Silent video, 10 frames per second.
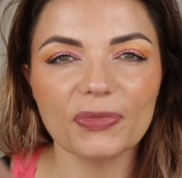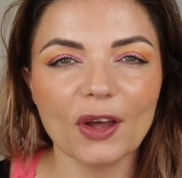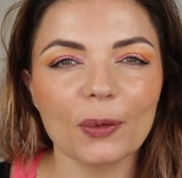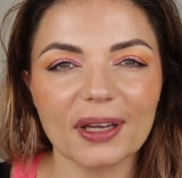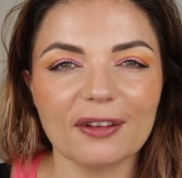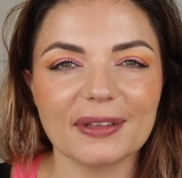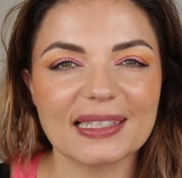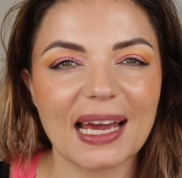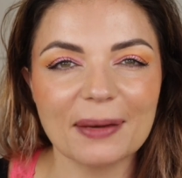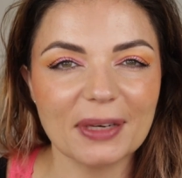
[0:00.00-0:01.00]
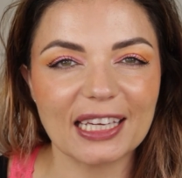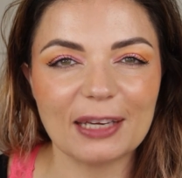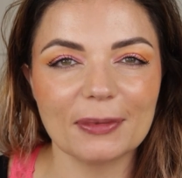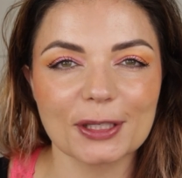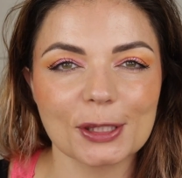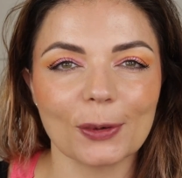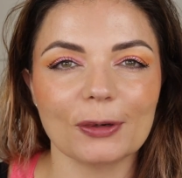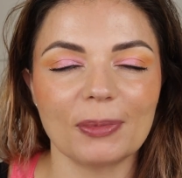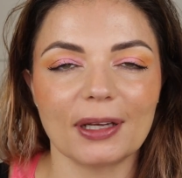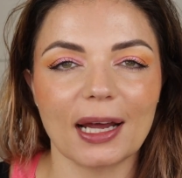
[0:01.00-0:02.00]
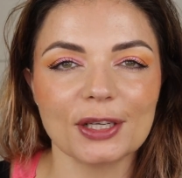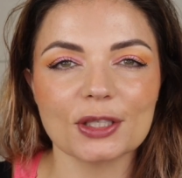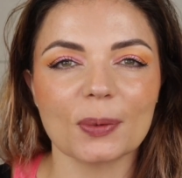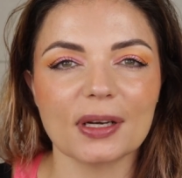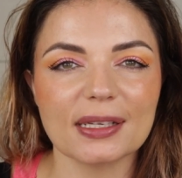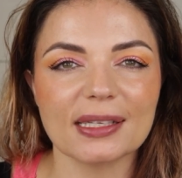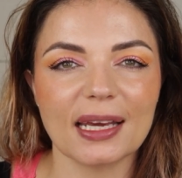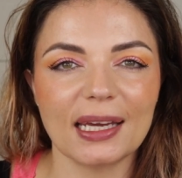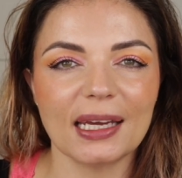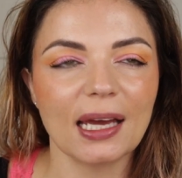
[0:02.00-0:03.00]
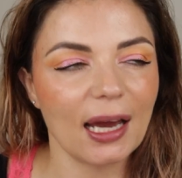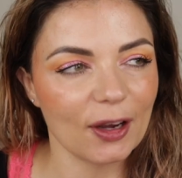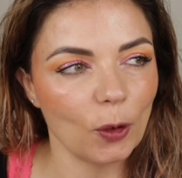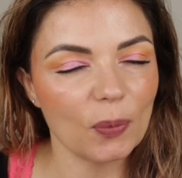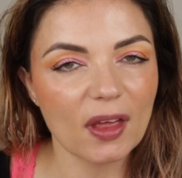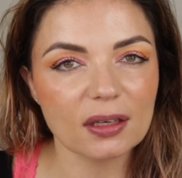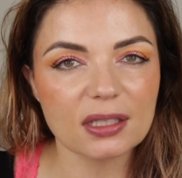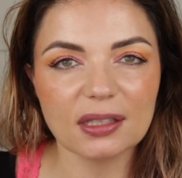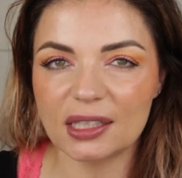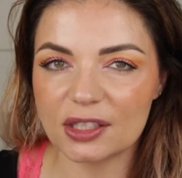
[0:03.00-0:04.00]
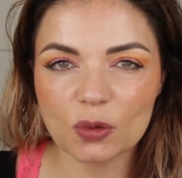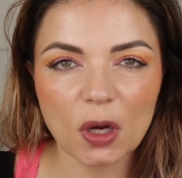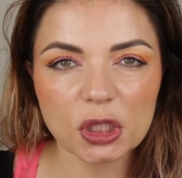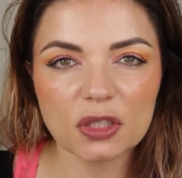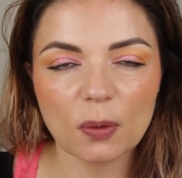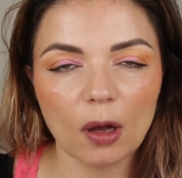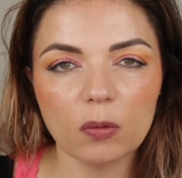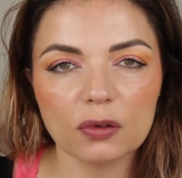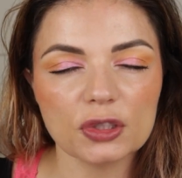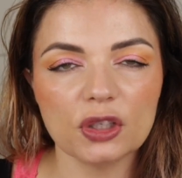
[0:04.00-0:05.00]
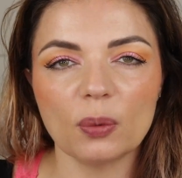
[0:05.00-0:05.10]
All right, lovelies, I'm going to keep this short, but I just wanted to say I hope that these swatches were helpful to you,